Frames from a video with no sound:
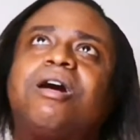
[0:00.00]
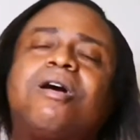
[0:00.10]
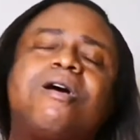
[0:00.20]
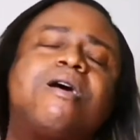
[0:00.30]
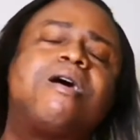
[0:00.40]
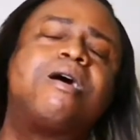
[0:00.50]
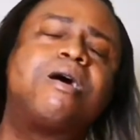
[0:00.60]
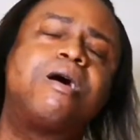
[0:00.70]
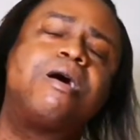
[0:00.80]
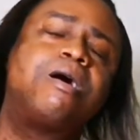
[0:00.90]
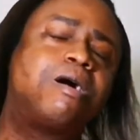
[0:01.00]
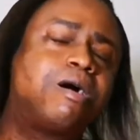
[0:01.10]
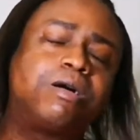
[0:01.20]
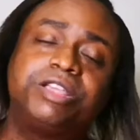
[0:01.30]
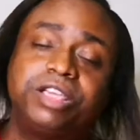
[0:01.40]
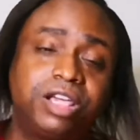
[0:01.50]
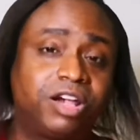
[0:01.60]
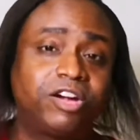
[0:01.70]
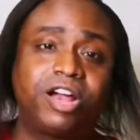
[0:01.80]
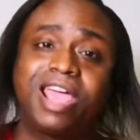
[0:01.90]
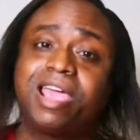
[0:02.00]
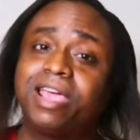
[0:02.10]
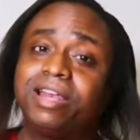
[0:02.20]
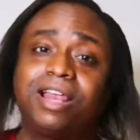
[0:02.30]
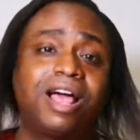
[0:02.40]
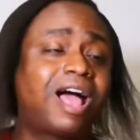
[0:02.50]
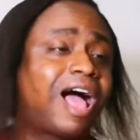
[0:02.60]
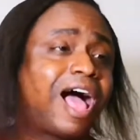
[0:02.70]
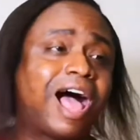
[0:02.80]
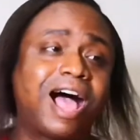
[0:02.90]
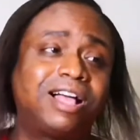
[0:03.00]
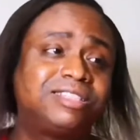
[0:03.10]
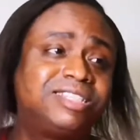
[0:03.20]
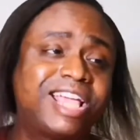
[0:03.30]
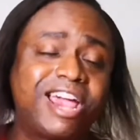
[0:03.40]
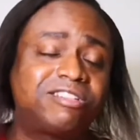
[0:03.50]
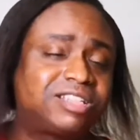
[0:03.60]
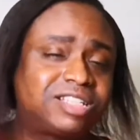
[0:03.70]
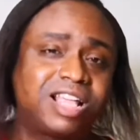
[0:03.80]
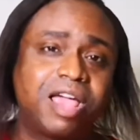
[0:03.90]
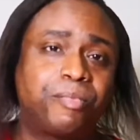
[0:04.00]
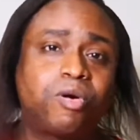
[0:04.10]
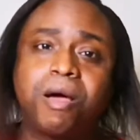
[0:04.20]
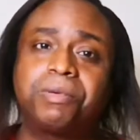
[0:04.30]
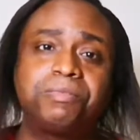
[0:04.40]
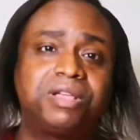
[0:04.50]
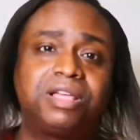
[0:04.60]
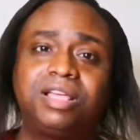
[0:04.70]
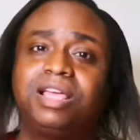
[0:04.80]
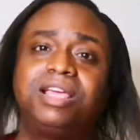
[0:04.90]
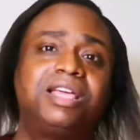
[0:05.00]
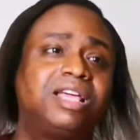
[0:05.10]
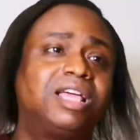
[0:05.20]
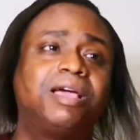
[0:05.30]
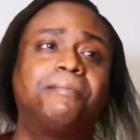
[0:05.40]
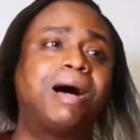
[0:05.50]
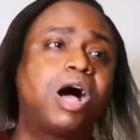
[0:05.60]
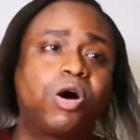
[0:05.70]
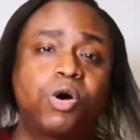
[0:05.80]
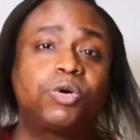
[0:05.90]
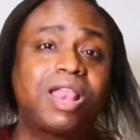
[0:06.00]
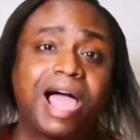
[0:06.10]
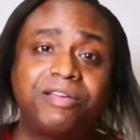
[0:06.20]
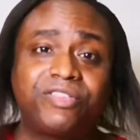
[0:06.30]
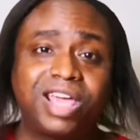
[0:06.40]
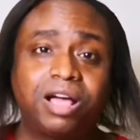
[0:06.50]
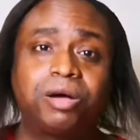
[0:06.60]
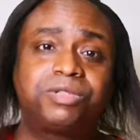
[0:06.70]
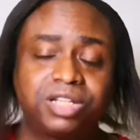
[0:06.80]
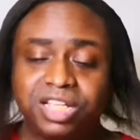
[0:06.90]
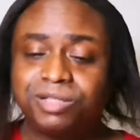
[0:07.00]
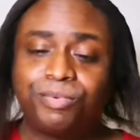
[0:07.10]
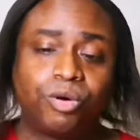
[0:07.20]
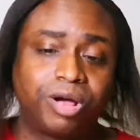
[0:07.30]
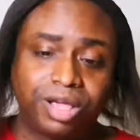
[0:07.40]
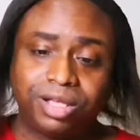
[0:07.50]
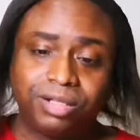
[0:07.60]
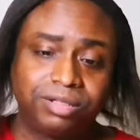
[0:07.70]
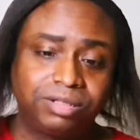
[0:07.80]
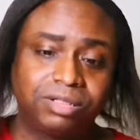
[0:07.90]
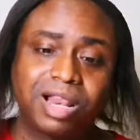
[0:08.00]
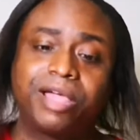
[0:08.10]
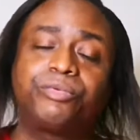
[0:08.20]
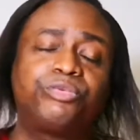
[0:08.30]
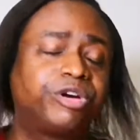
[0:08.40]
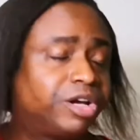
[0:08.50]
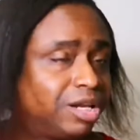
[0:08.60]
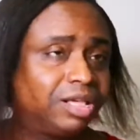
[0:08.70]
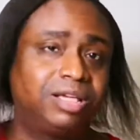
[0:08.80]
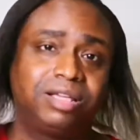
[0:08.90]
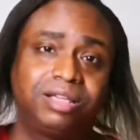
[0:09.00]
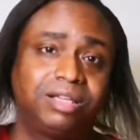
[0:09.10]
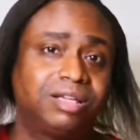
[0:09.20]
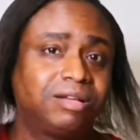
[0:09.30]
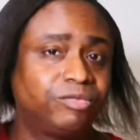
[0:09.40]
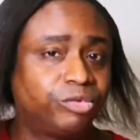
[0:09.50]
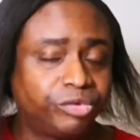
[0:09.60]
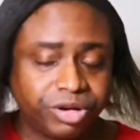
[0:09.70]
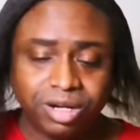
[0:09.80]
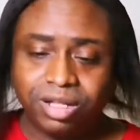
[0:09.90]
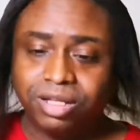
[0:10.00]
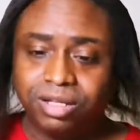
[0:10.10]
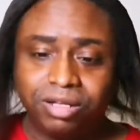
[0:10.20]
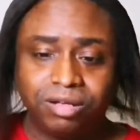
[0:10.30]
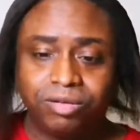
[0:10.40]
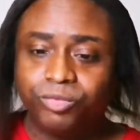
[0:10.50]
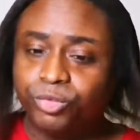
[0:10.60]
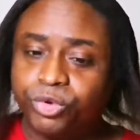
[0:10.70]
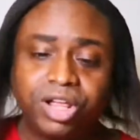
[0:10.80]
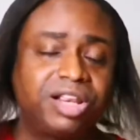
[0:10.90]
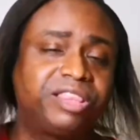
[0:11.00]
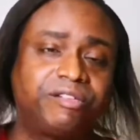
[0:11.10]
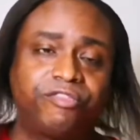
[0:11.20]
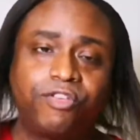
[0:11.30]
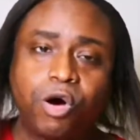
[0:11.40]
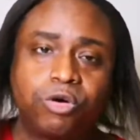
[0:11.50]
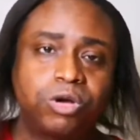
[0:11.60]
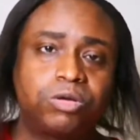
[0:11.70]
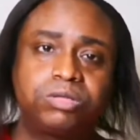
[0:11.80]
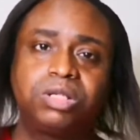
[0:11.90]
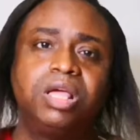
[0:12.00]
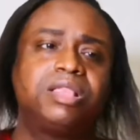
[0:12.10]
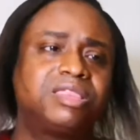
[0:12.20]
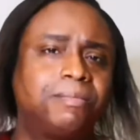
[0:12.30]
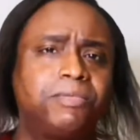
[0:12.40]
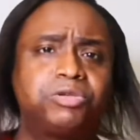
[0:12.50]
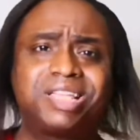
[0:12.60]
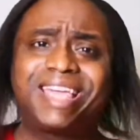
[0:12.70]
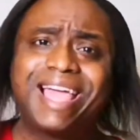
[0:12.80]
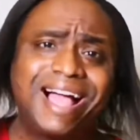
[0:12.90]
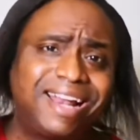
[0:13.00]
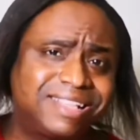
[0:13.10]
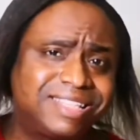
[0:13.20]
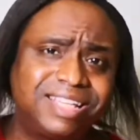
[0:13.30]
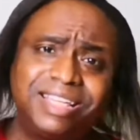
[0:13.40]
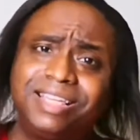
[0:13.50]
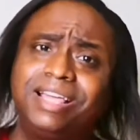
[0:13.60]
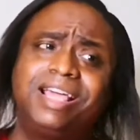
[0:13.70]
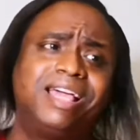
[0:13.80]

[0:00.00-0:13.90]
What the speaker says: all year, and I dare to say probably my whole life up to this point. Like really, really, really, the vocals, the musicality,